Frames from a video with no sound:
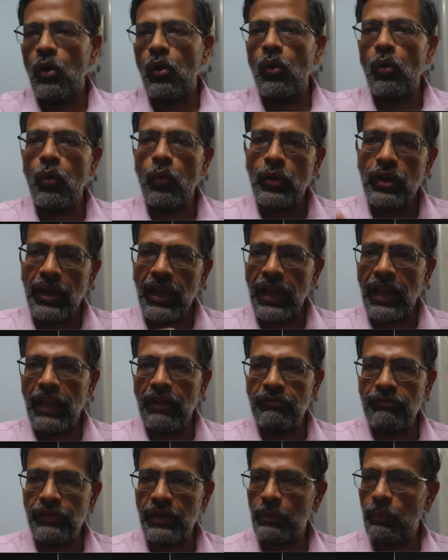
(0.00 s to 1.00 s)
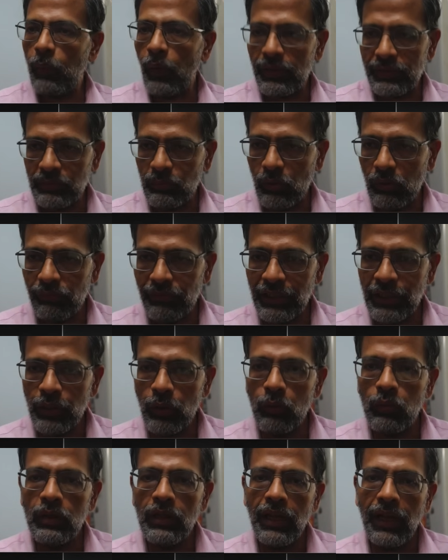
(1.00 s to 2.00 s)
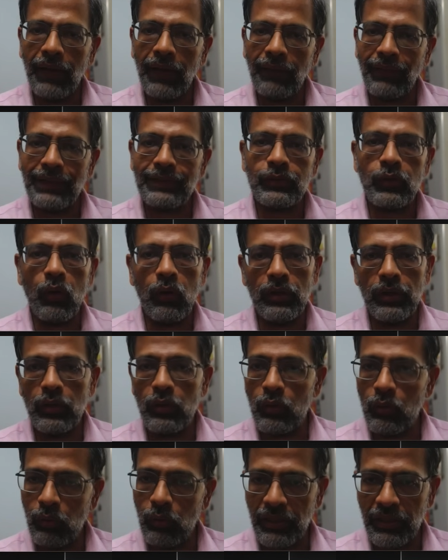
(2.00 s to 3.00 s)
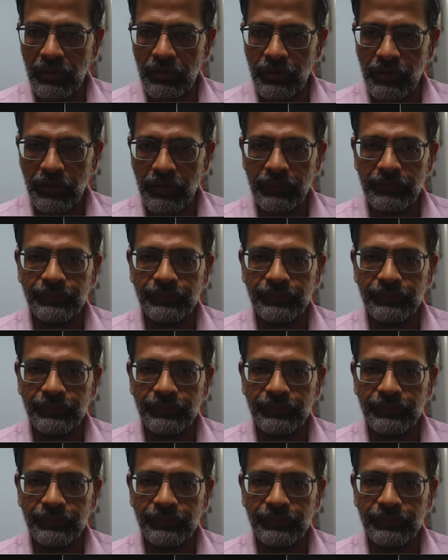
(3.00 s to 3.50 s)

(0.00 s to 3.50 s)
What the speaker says: over every possible window, and that's called a rolling return.